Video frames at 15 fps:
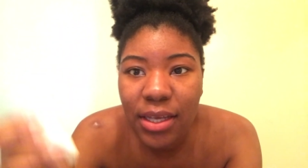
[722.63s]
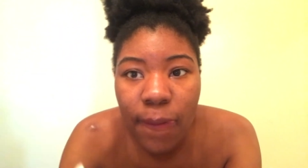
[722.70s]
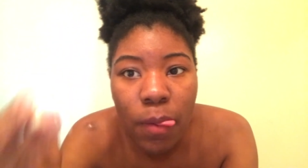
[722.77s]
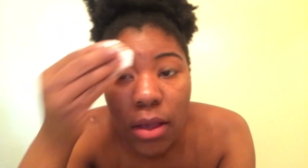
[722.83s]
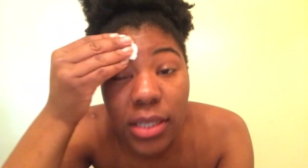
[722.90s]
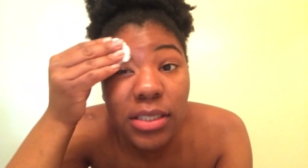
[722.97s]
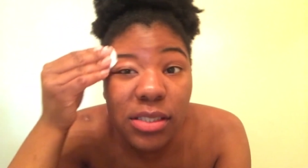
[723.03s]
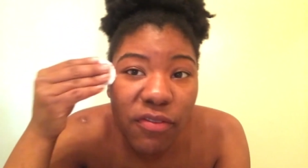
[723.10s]
up,
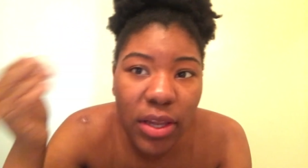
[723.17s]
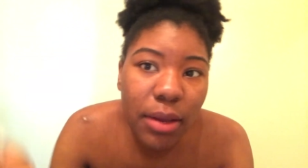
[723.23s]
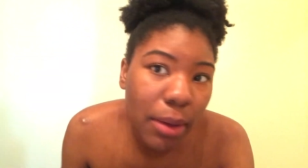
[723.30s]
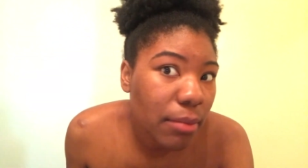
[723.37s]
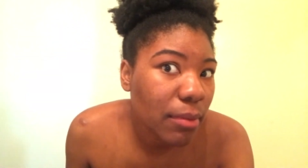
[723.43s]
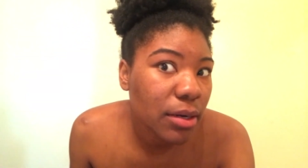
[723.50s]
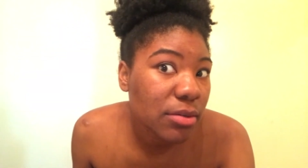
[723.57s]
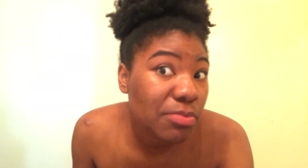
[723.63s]
I'm the trending
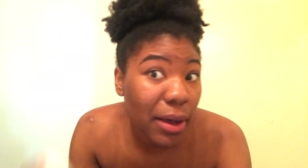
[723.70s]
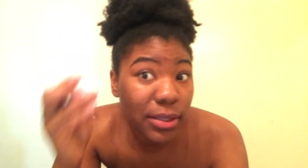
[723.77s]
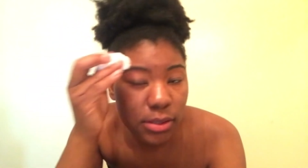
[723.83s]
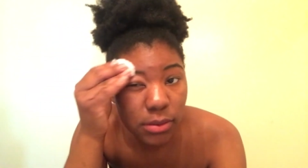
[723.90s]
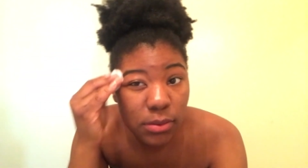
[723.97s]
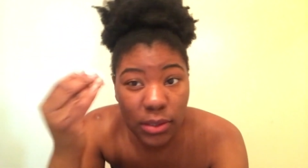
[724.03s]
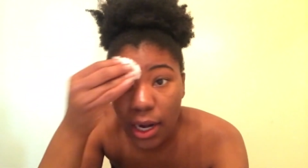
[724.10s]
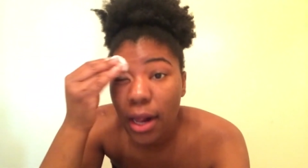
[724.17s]
topic. I'm a
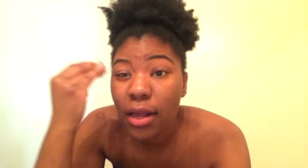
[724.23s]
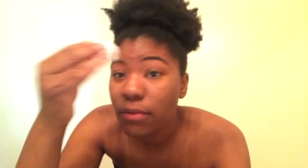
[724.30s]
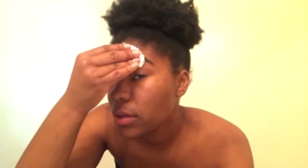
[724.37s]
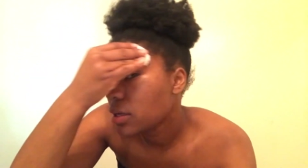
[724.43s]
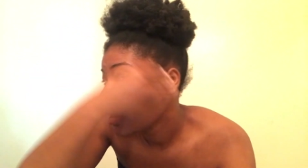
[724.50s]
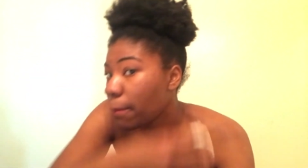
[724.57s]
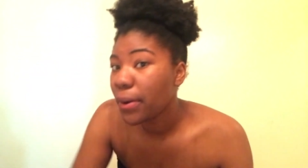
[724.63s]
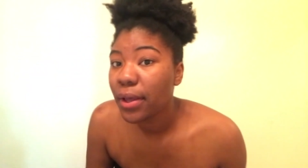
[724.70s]
hot girl.
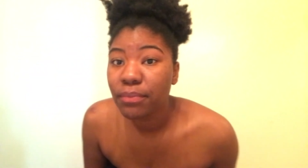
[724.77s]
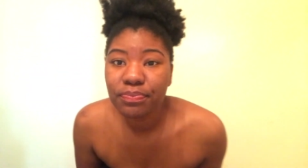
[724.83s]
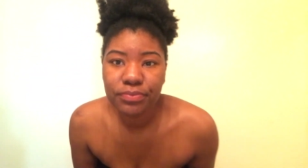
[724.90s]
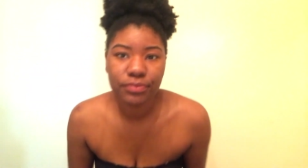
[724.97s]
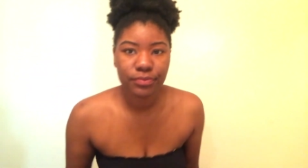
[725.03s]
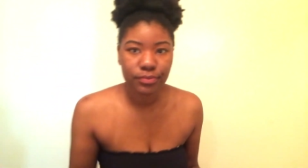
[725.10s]
See, I need